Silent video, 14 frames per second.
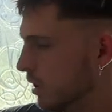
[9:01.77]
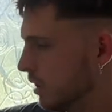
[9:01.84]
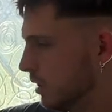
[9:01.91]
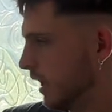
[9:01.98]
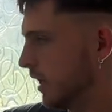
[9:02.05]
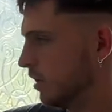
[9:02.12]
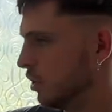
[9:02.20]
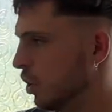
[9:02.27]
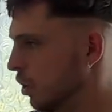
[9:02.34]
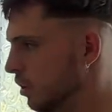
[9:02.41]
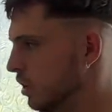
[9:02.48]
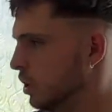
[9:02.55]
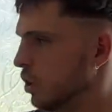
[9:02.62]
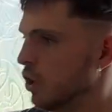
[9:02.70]
yeah, you're
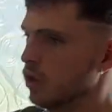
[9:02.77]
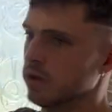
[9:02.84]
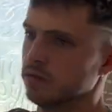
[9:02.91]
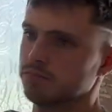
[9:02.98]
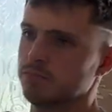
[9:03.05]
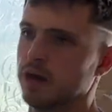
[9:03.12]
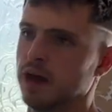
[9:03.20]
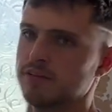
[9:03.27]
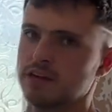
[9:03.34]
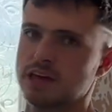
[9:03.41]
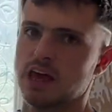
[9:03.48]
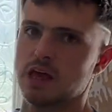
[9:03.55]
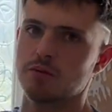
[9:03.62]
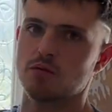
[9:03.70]
not having a
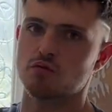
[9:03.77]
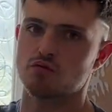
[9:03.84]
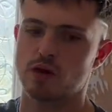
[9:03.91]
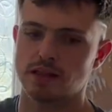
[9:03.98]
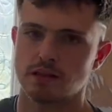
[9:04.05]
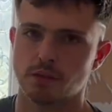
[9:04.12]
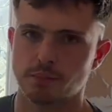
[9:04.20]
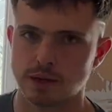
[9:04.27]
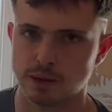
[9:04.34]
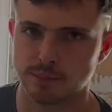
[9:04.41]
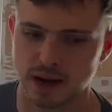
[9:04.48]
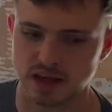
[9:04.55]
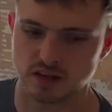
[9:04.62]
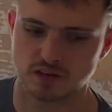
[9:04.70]
cable randomly
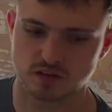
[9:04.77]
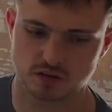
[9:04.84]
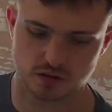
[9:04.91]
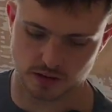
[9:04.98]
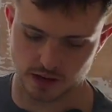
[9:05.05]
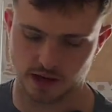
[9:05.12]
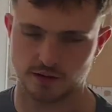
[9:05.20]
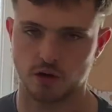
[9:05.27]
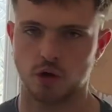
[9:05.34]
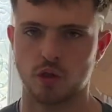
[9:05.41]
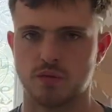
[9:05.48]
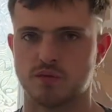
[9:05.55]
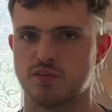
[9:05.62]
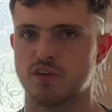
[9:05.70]
placed
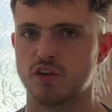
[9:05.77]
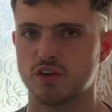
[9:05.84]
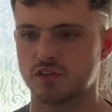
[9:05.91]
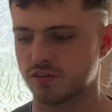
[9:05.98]
on the first